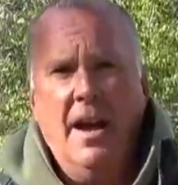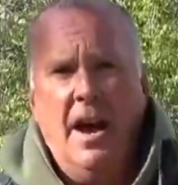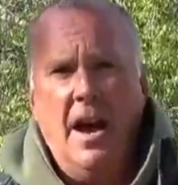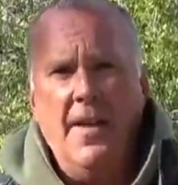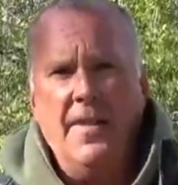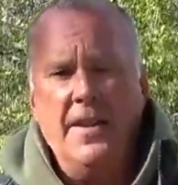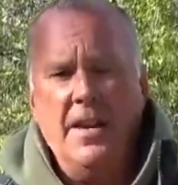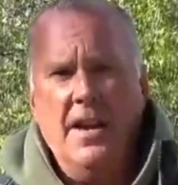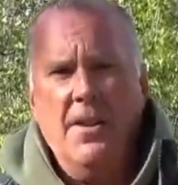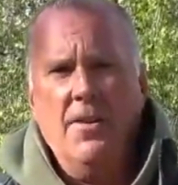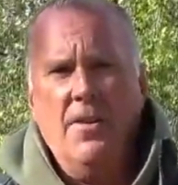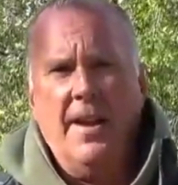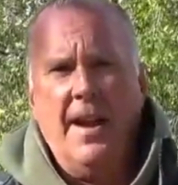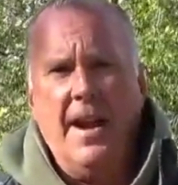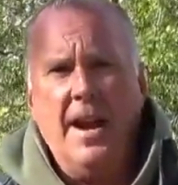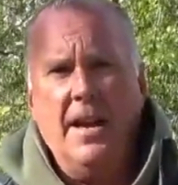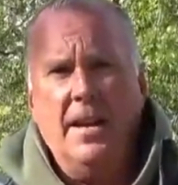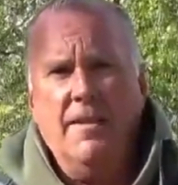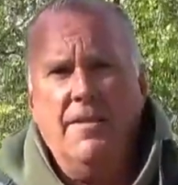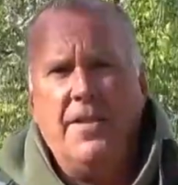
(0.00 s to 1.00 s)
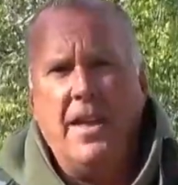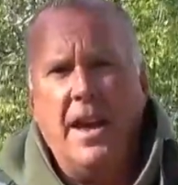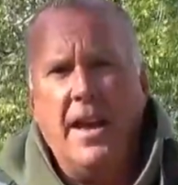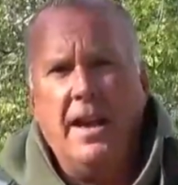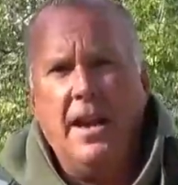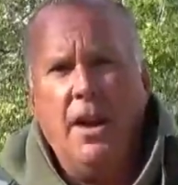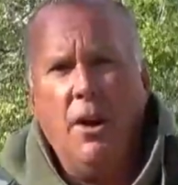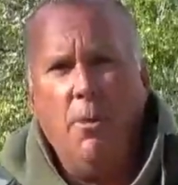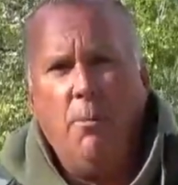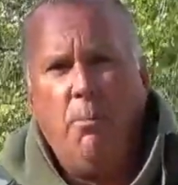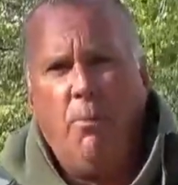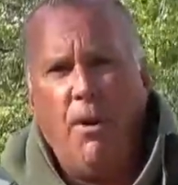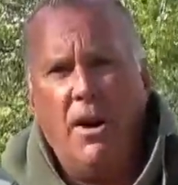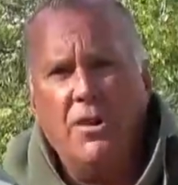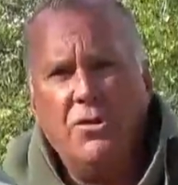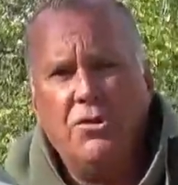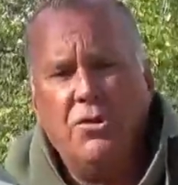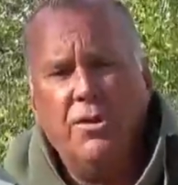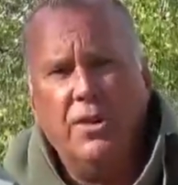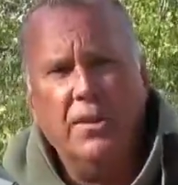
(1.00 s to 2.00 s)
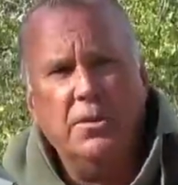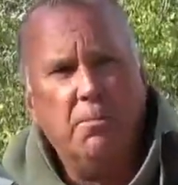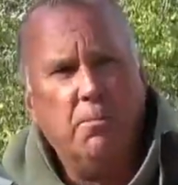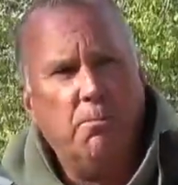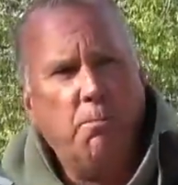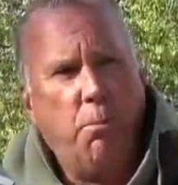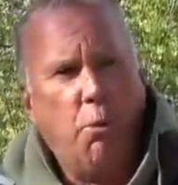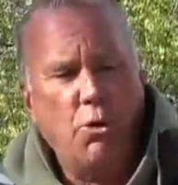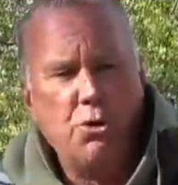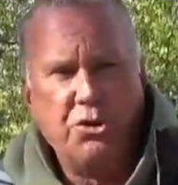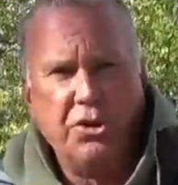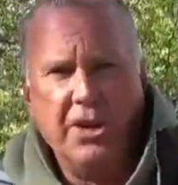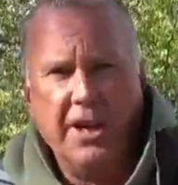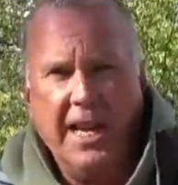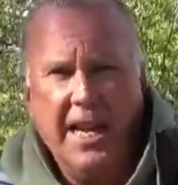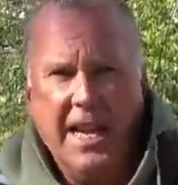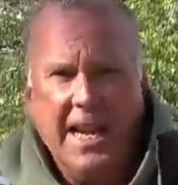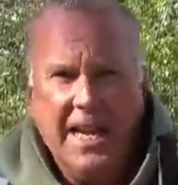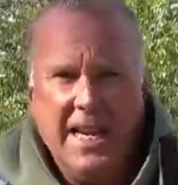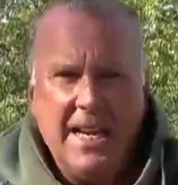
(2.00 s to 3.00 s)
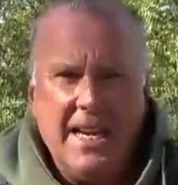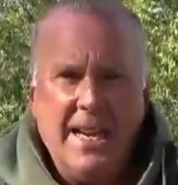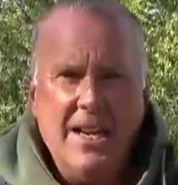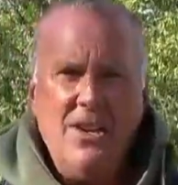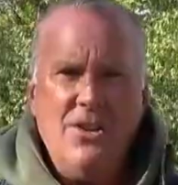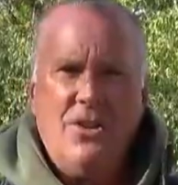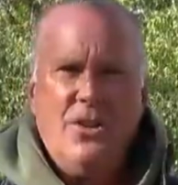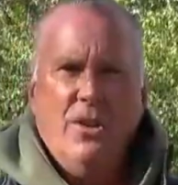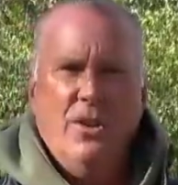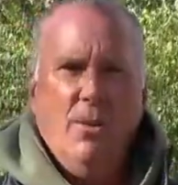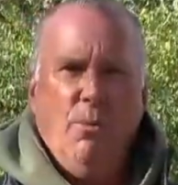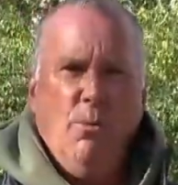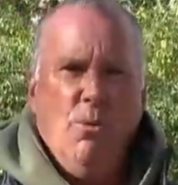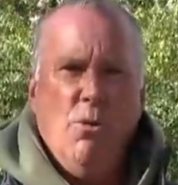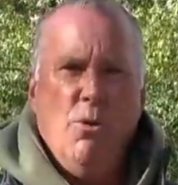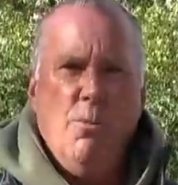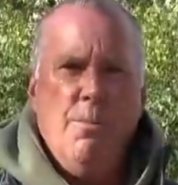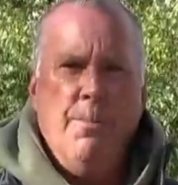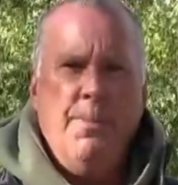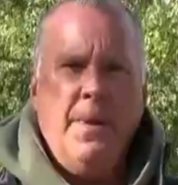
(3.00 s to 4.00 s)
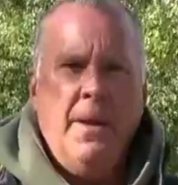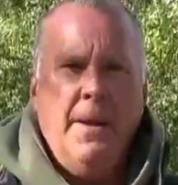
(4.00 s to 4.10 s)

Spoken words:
On the other hand, if that air pressure is pushing into the room,